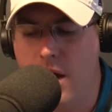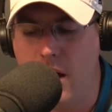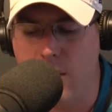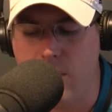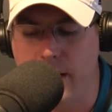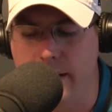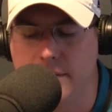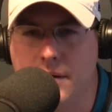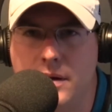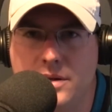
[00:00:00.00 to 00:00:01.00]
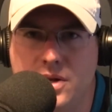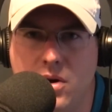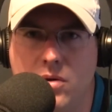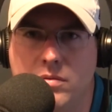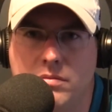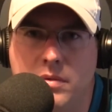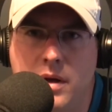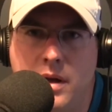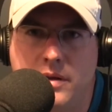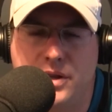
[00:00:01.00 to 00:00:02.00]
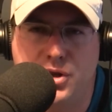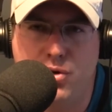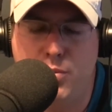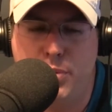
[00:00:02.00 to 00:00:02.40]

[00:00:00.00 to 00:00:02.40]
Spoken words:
All right, so the two